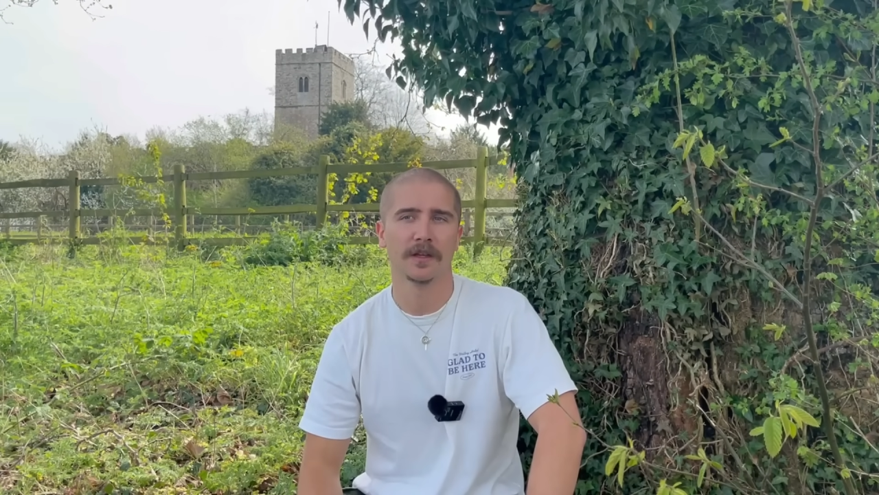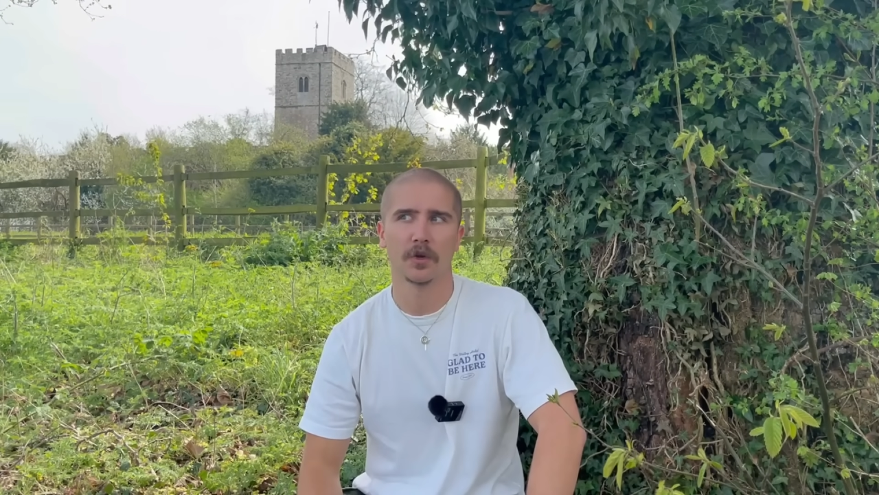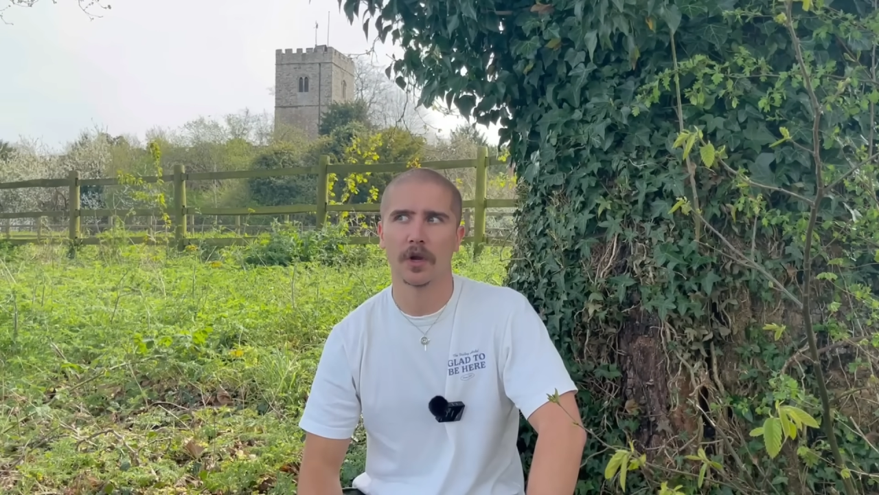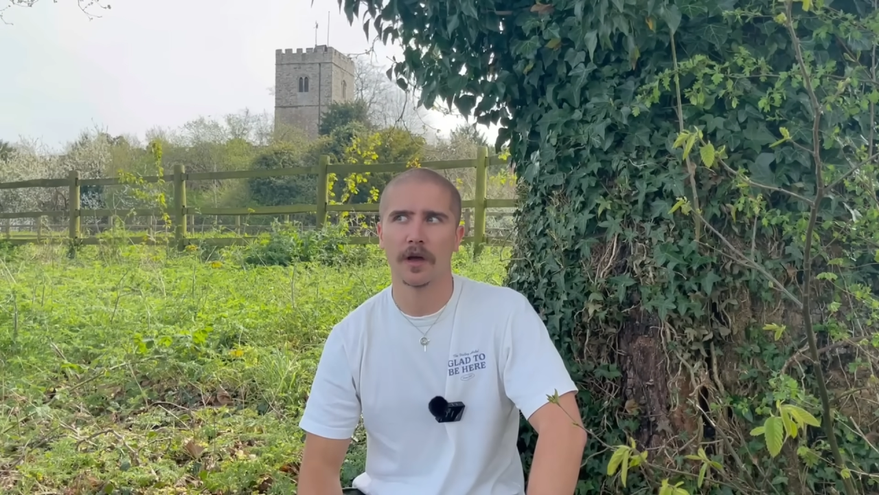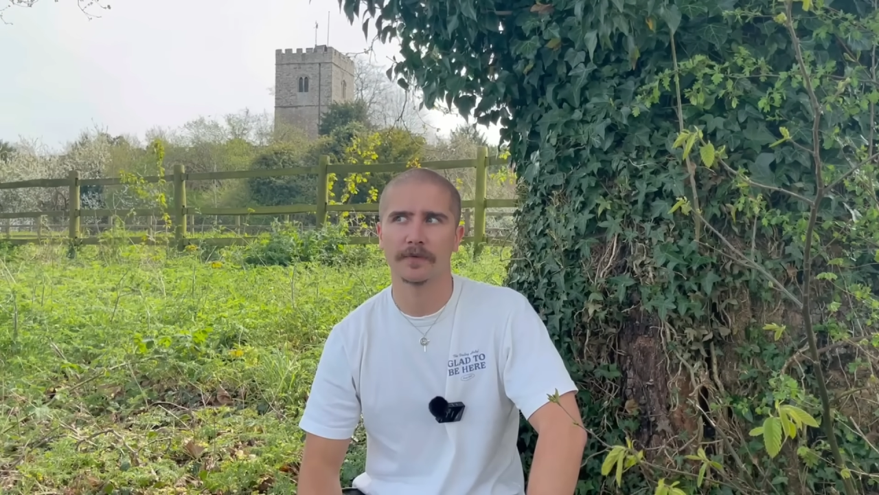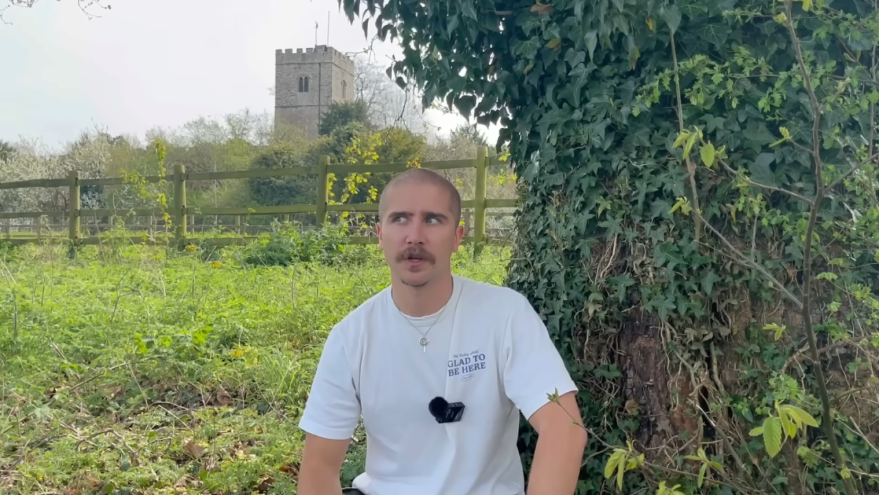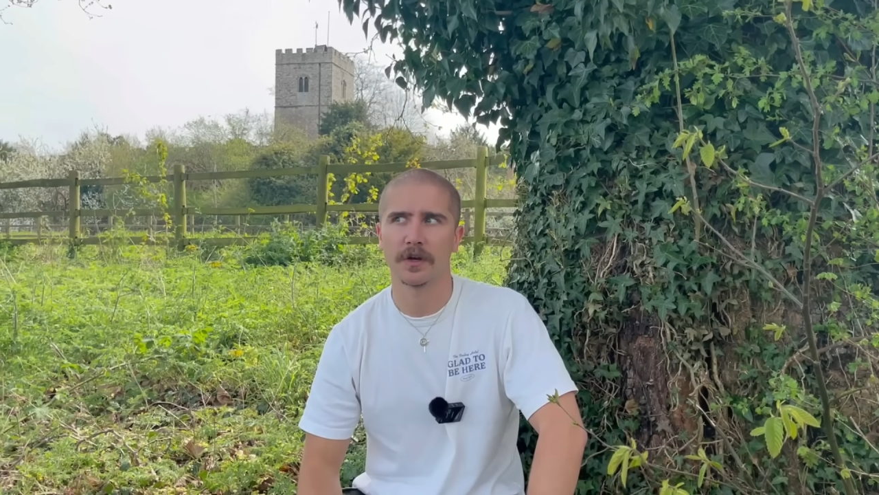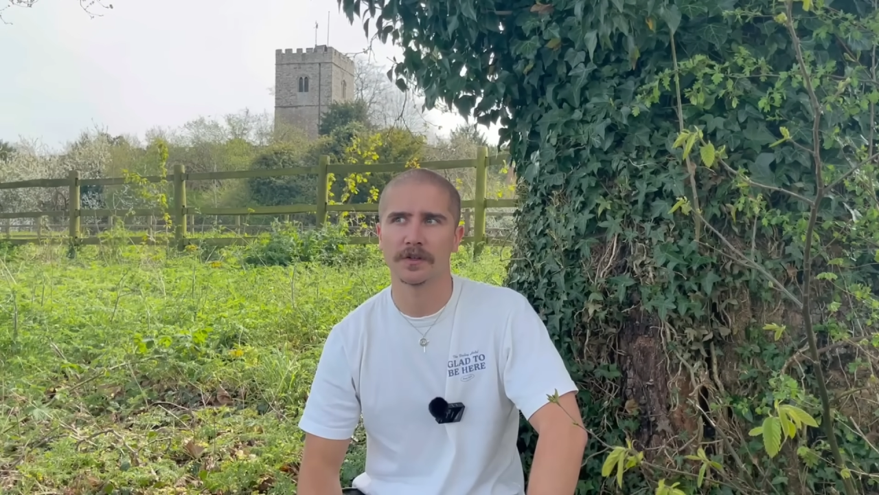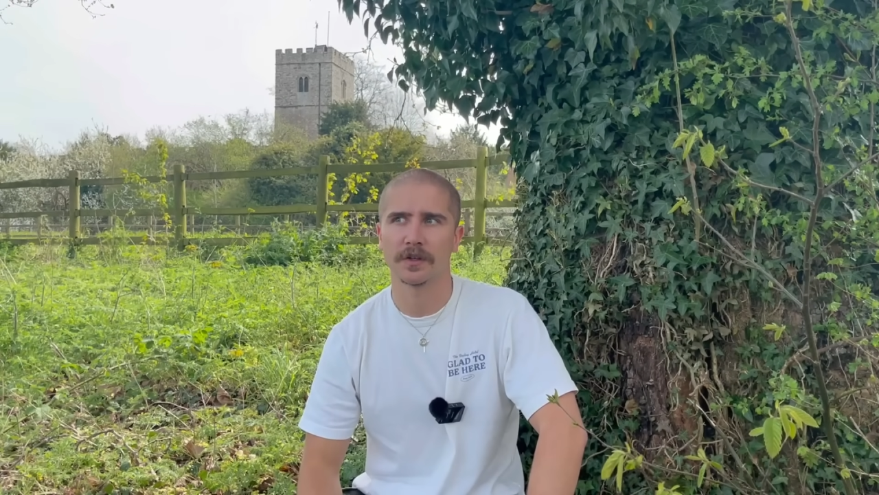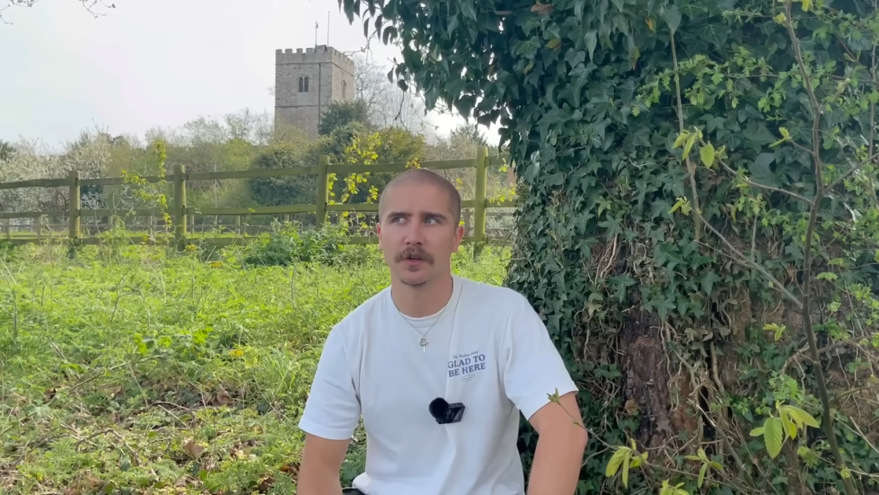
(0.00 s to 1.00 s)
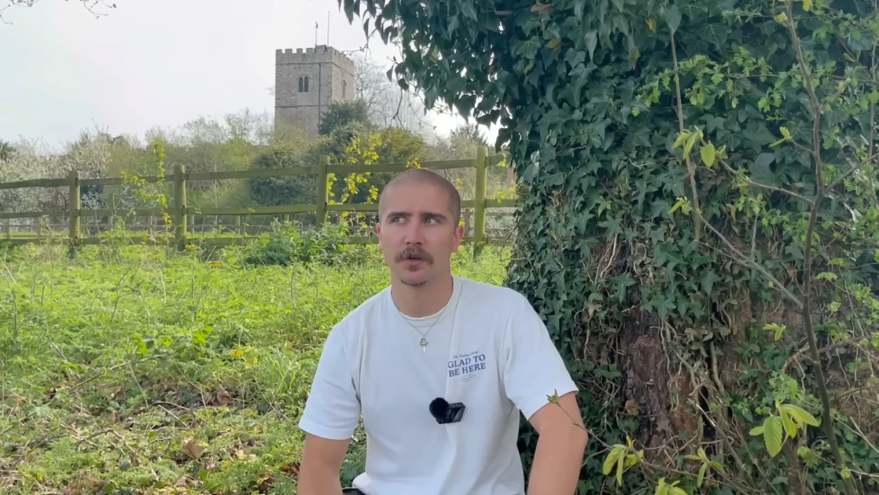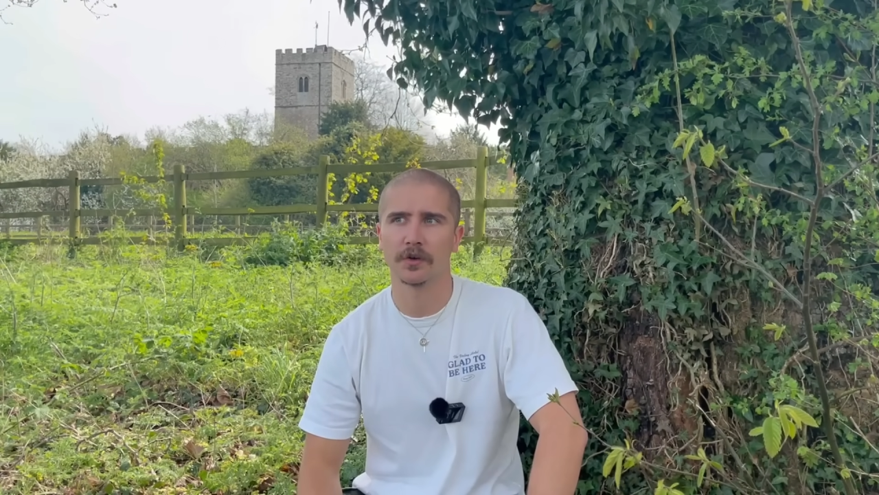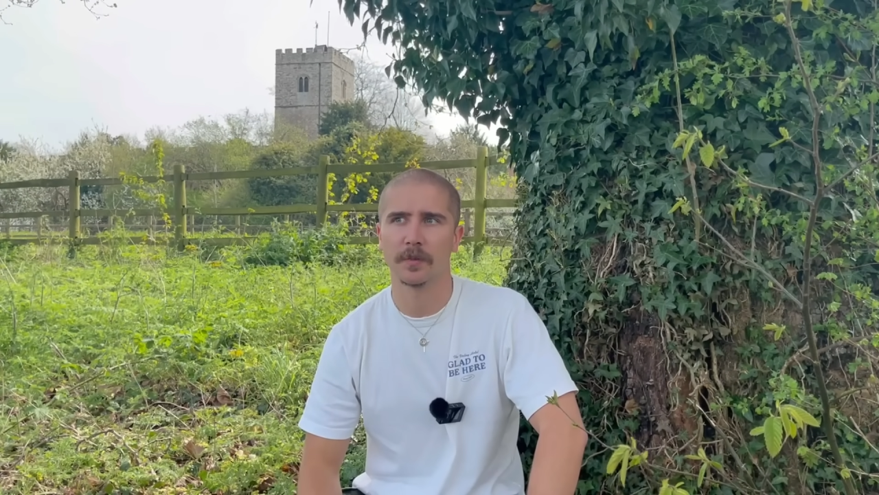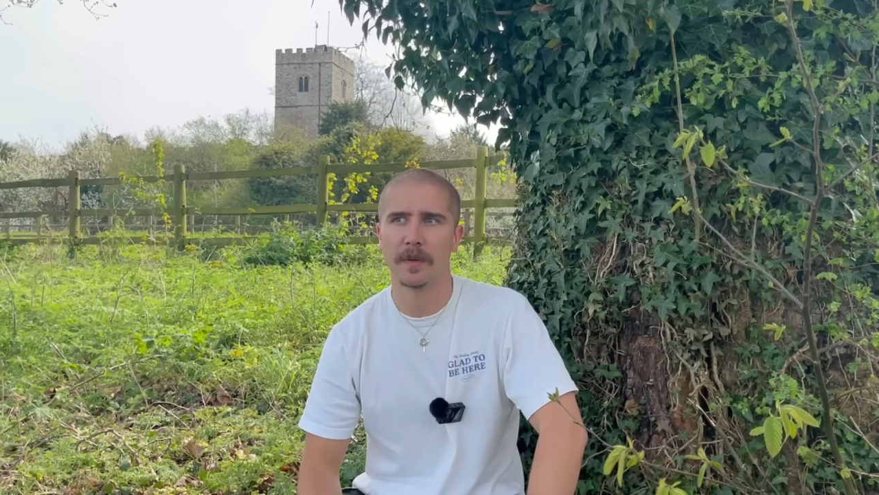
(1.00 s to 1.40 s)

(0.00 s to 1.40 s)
Your life task could